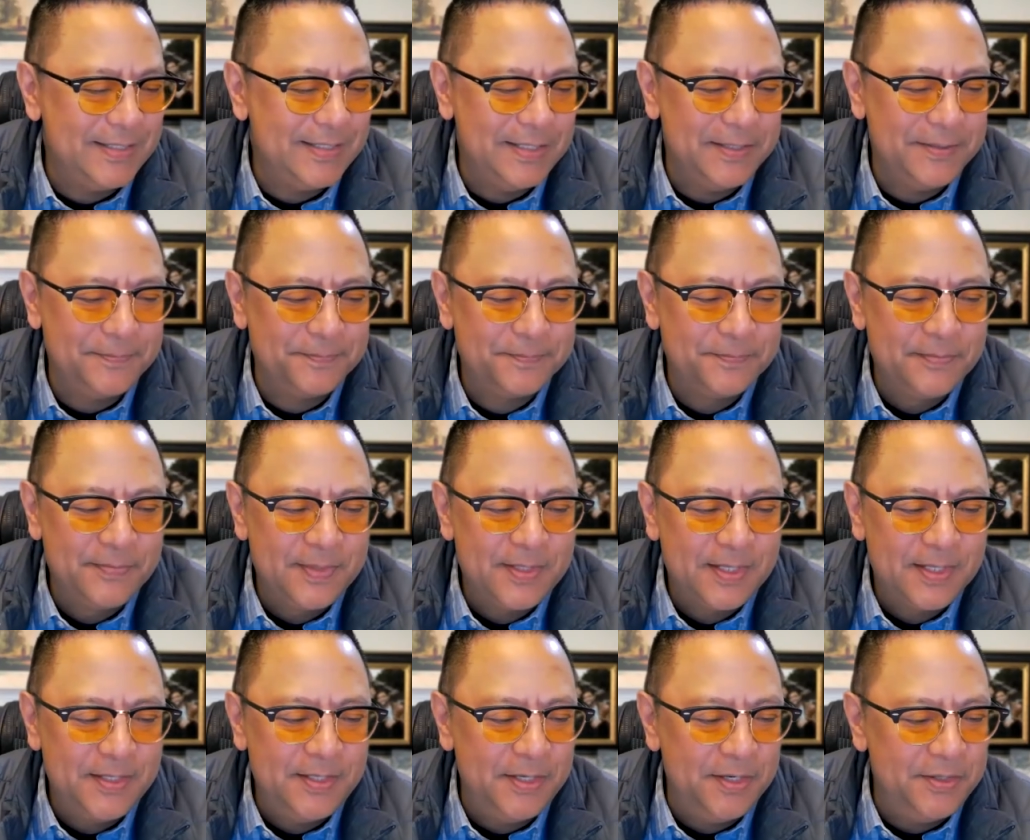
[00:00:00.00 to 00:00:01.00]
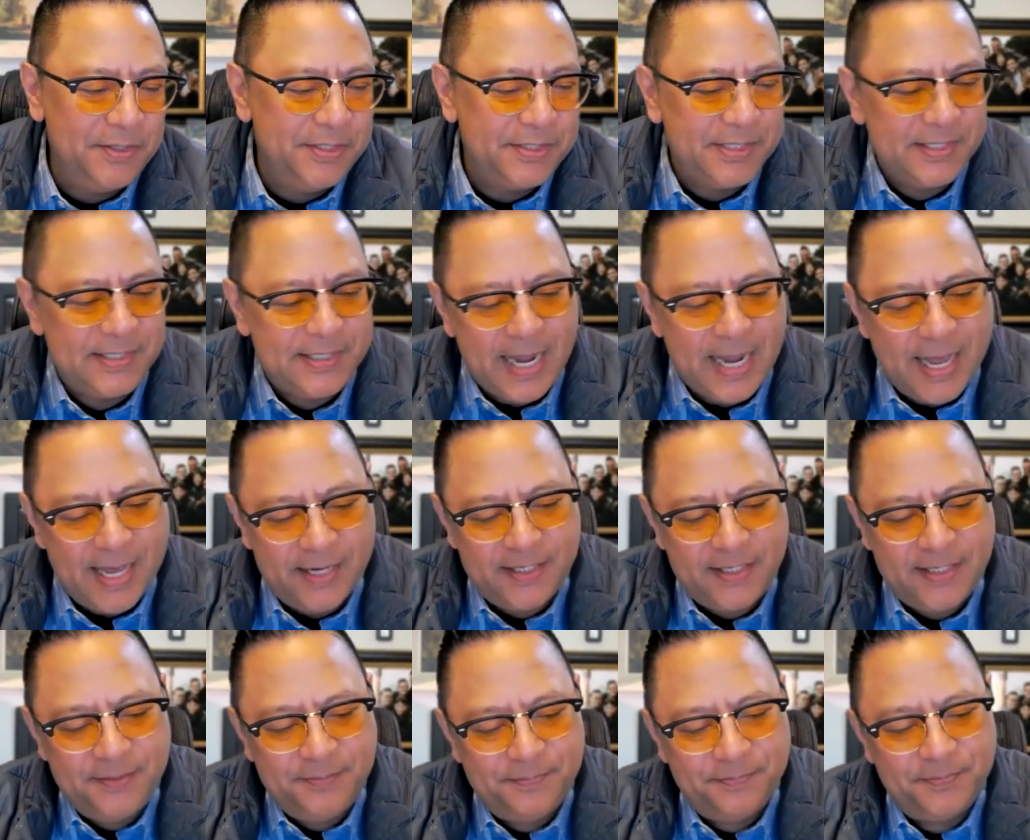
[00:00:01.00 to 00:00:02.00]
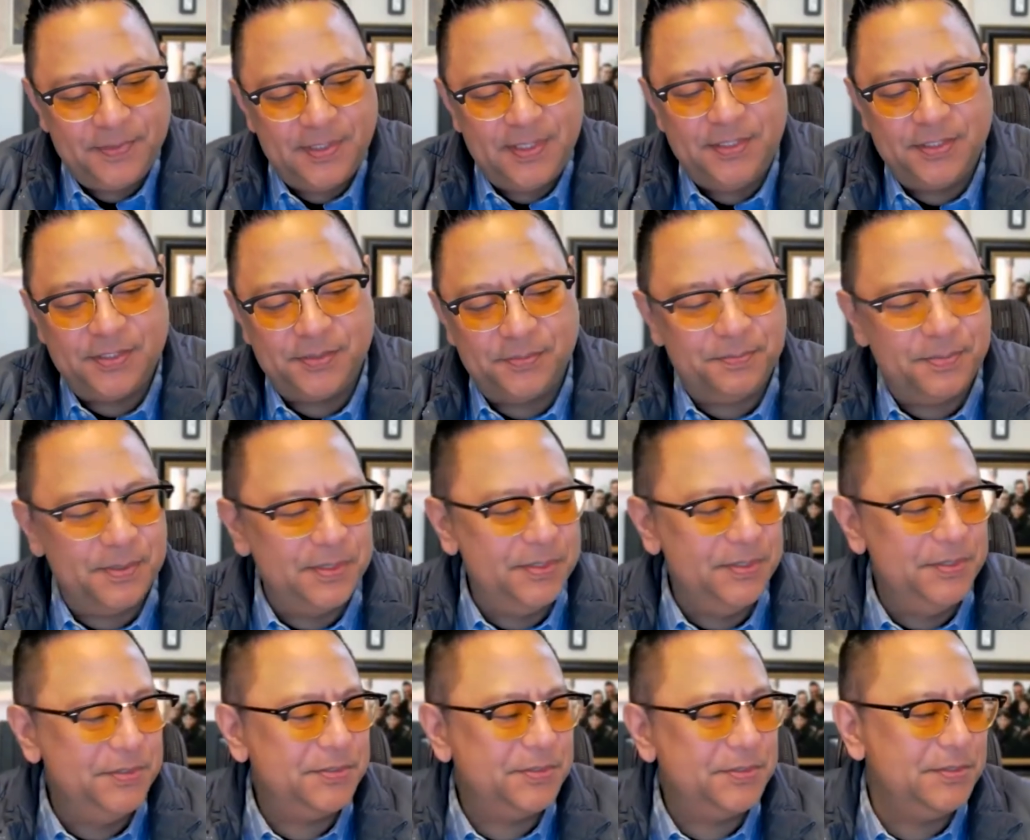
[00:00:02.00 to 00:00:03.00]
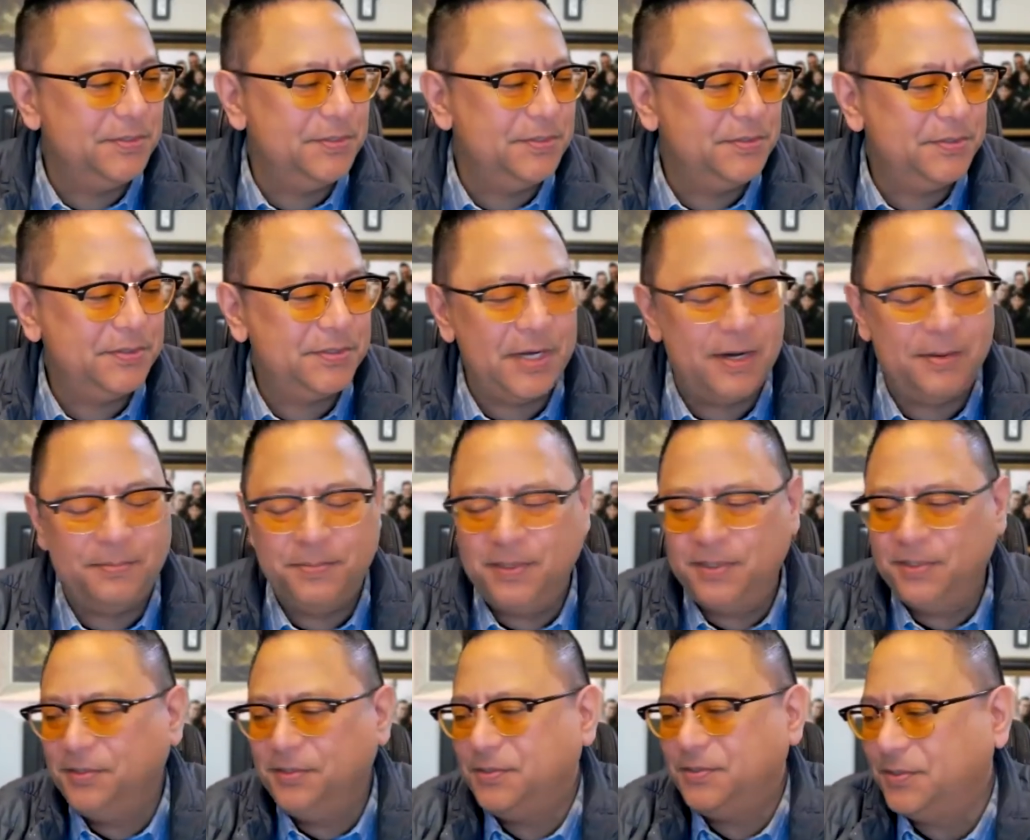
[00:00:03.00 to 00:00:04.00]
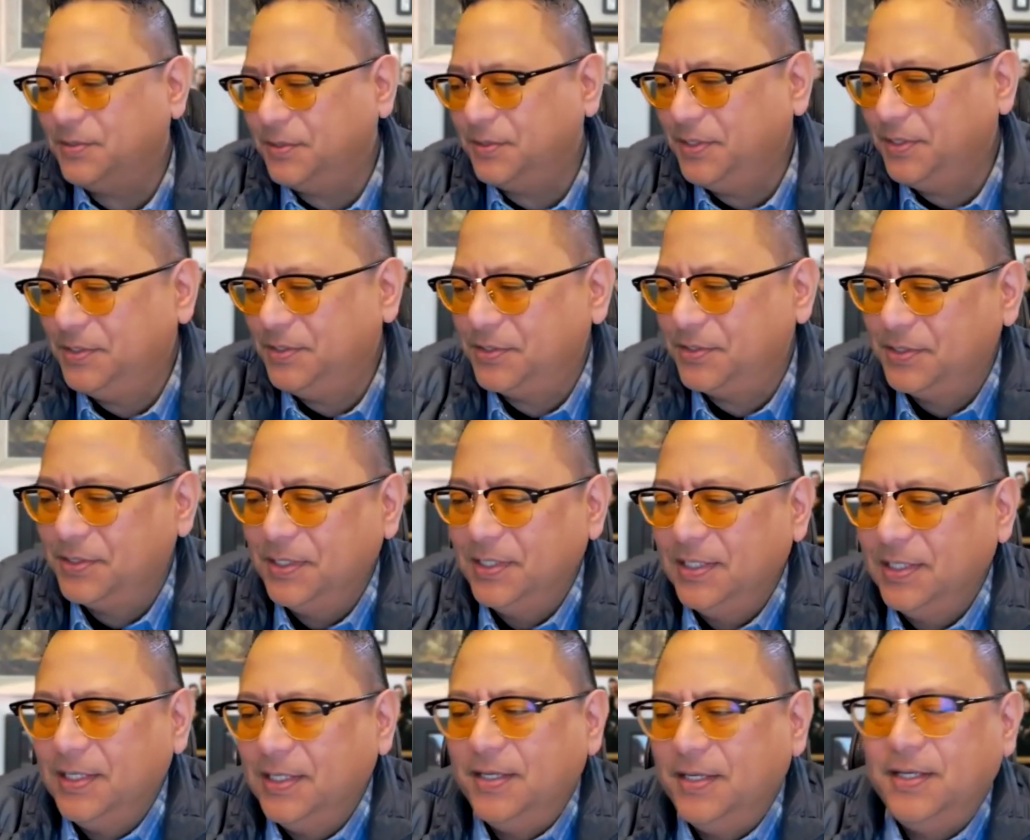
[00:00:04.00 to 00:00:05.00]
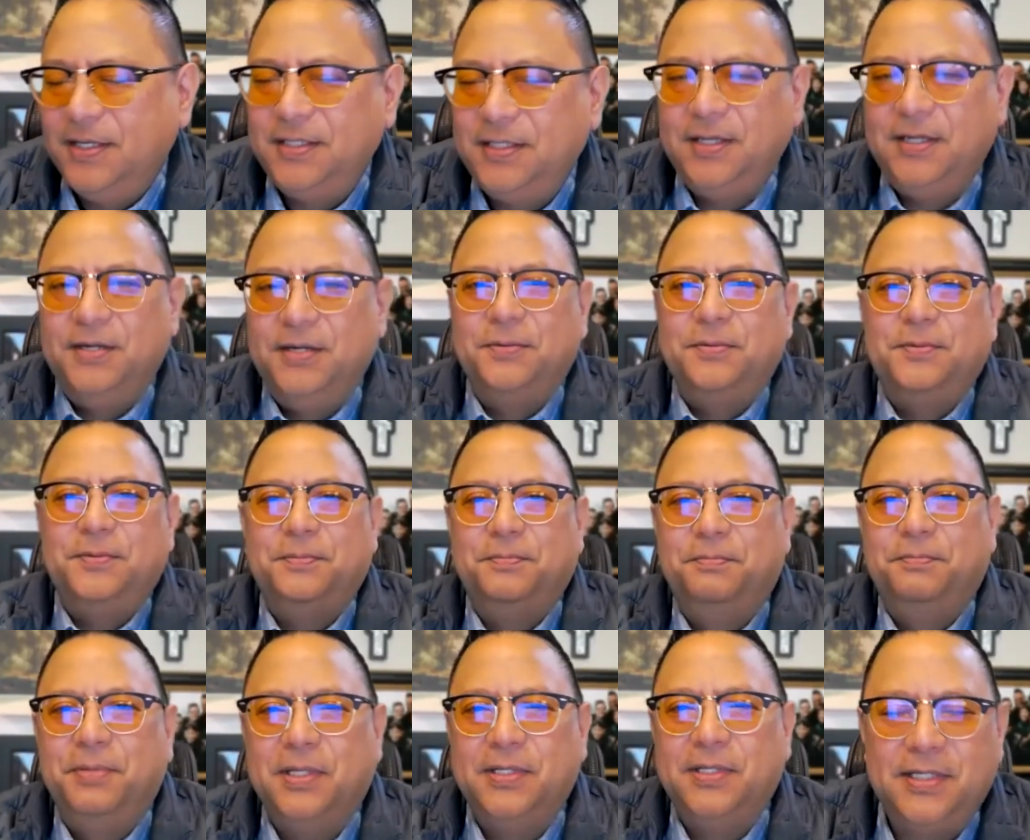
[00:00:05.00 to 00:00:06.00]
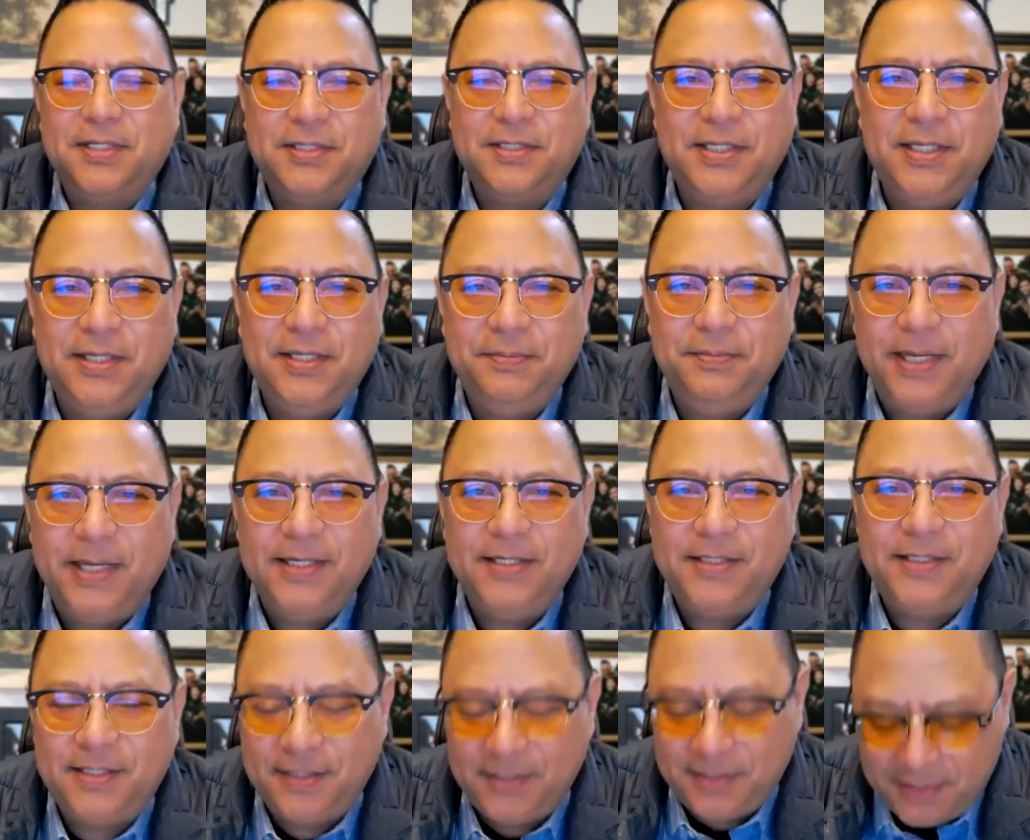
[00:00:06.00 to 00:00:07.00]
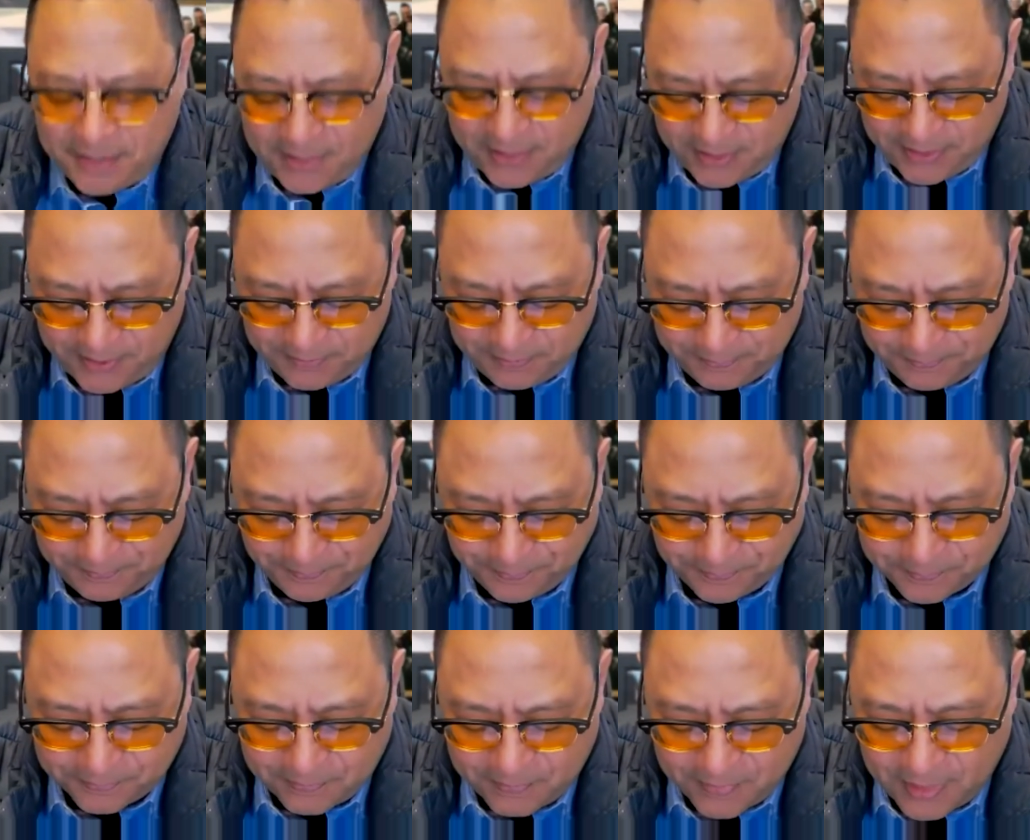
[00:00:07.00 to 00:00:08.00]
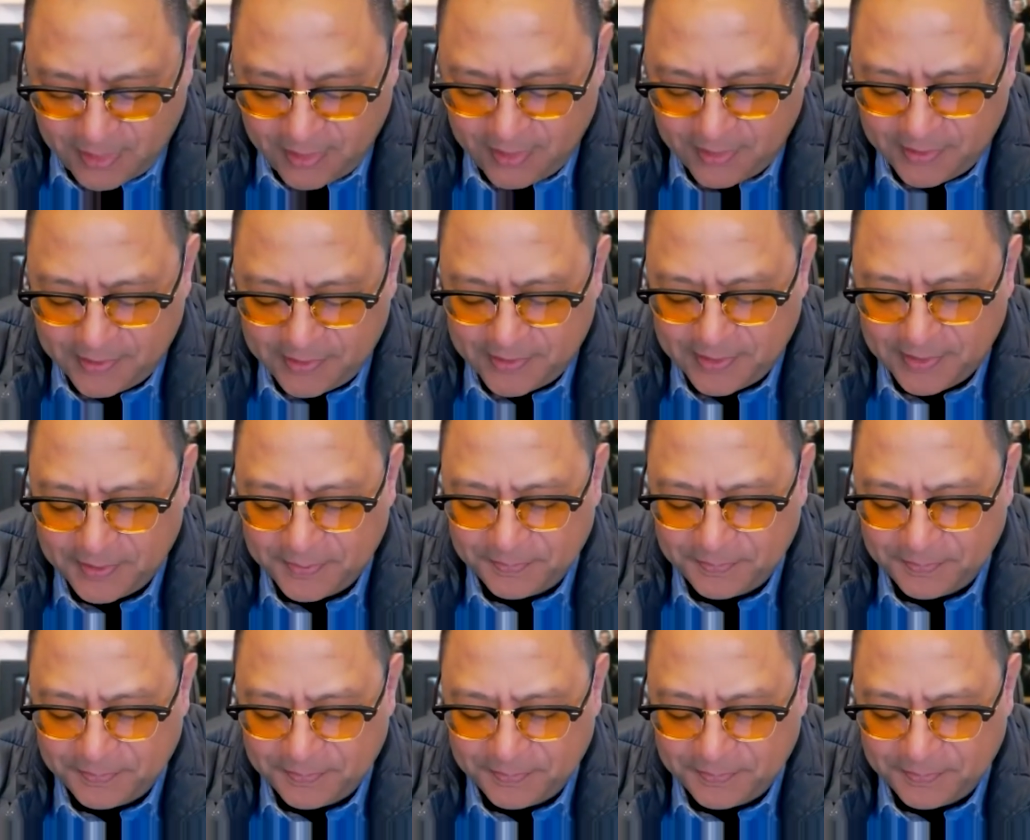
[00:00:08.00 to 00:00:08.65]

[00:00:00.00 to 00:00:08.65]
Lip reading: And, you know, he's a daddy, he's a producer, top producer. He's, you know, building a team, managing a team. And